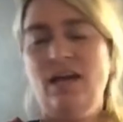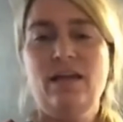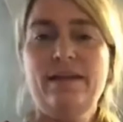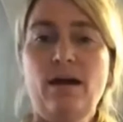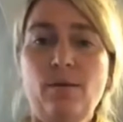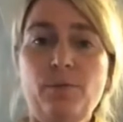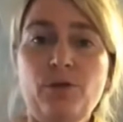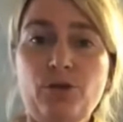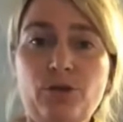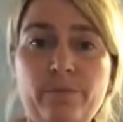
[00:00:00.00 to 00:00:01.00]
And now I'm
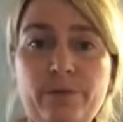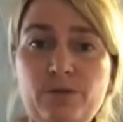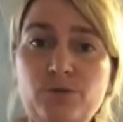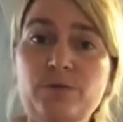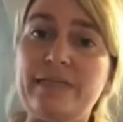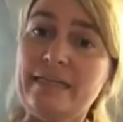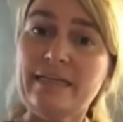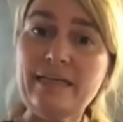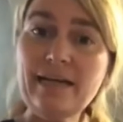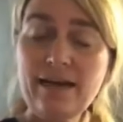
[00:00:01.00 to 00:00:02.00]
gonna cook my
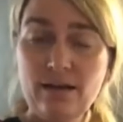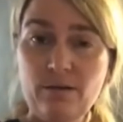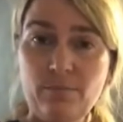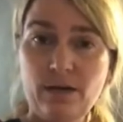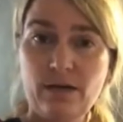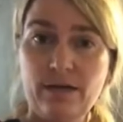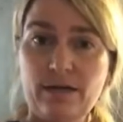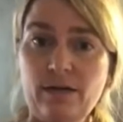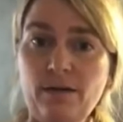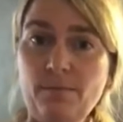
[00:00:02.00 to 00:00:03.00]
zucchini and
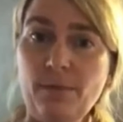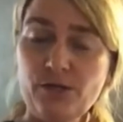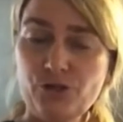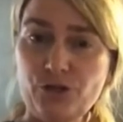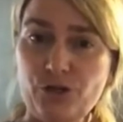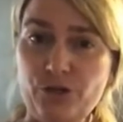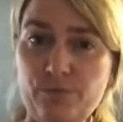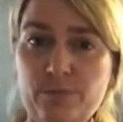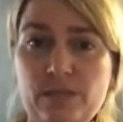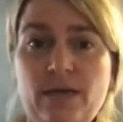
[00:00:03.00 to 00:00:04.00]
my
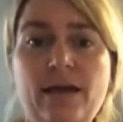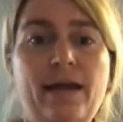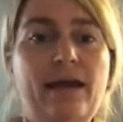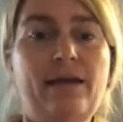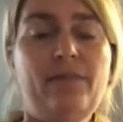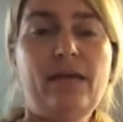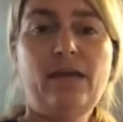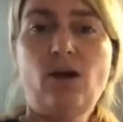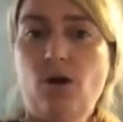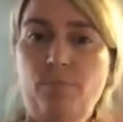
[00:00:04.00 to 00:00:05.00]
mushrooms, and
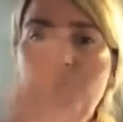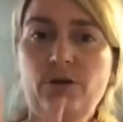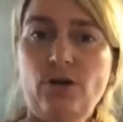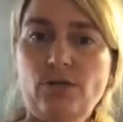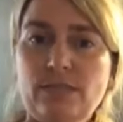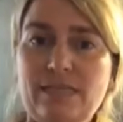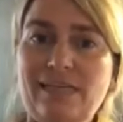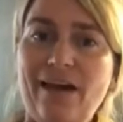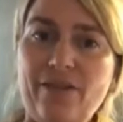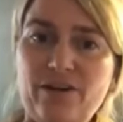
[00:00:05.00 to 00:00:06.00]
then I'll put it all
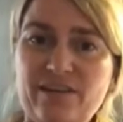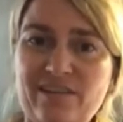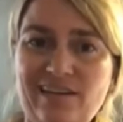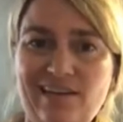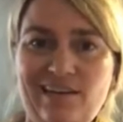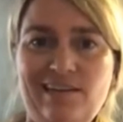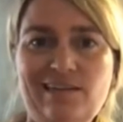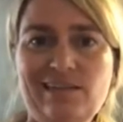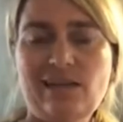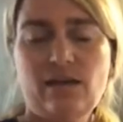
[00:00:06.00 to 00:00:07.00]
together at the
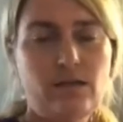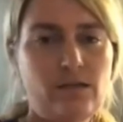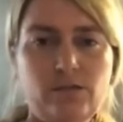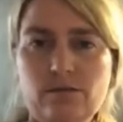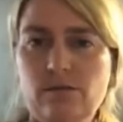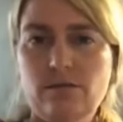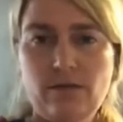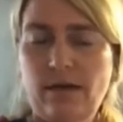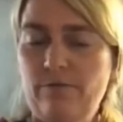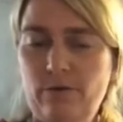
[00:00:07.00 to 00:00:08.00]
end, and then
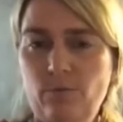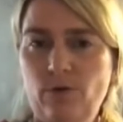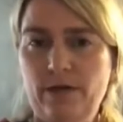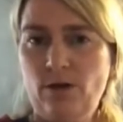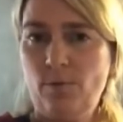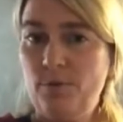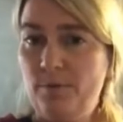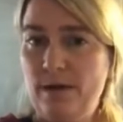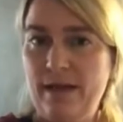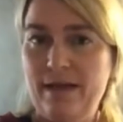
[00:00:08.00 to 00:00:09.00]
every morning I'll
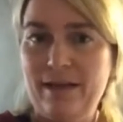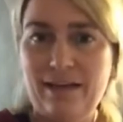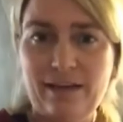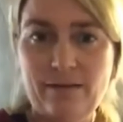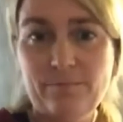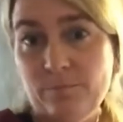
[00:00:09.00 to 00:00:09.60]
put my egg in it.